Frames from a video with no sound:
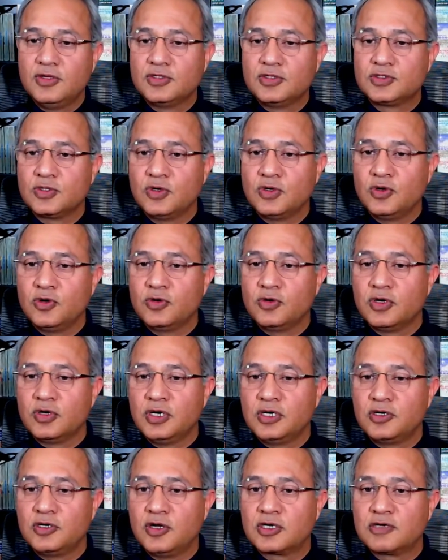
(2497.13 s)

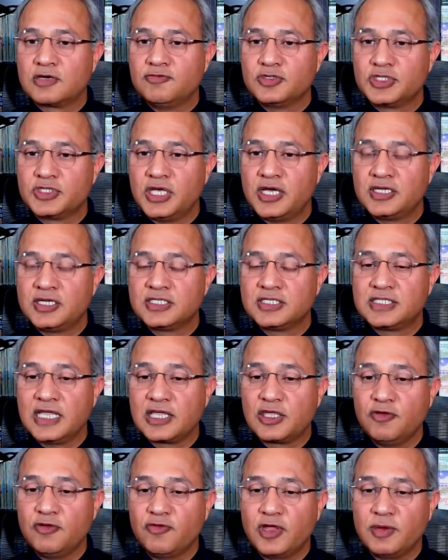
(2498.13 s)
So Dr. Vissaras,
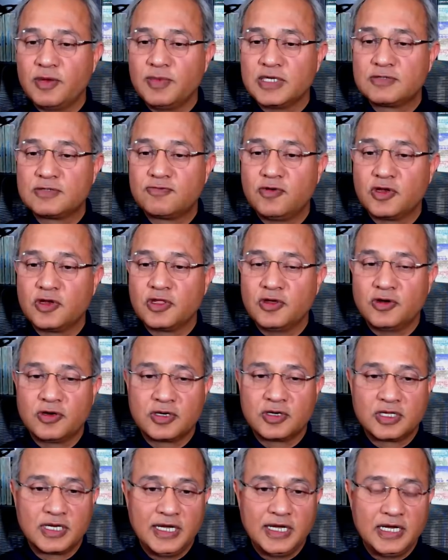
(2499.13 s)
thank you very much for
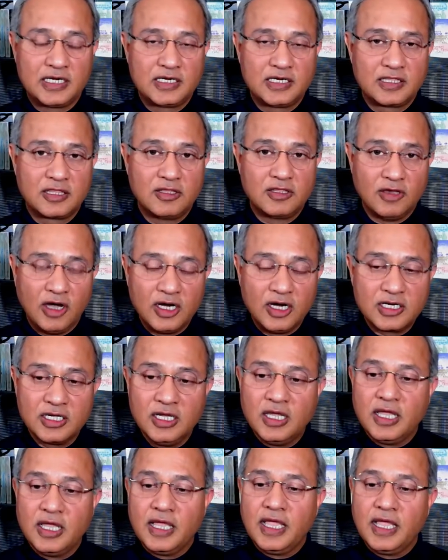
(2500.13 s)
your great thought.
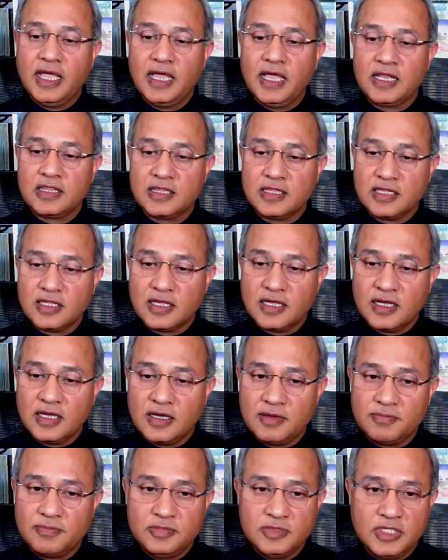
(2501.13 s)
And
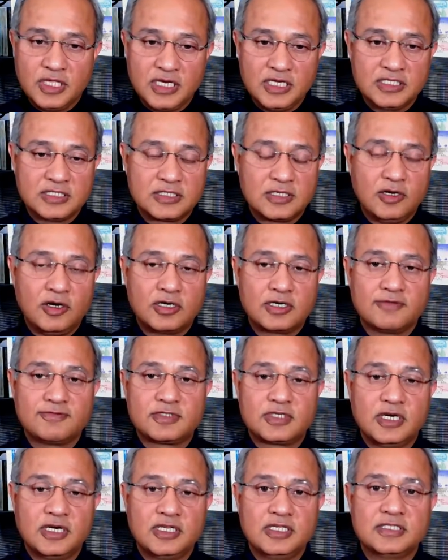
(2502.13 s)
there is a lot
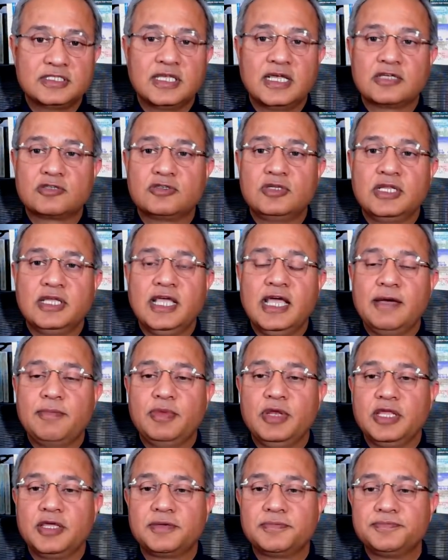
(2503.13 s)
of studies actually
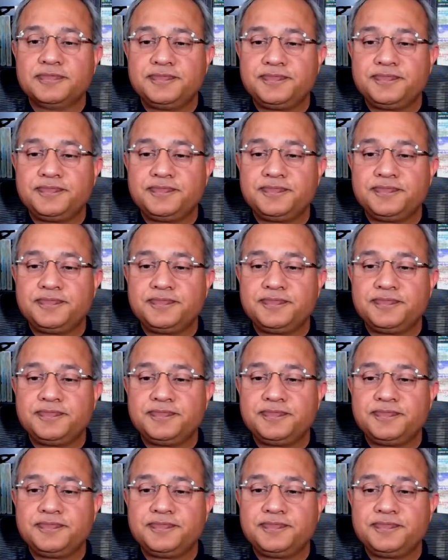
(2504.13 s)
happening.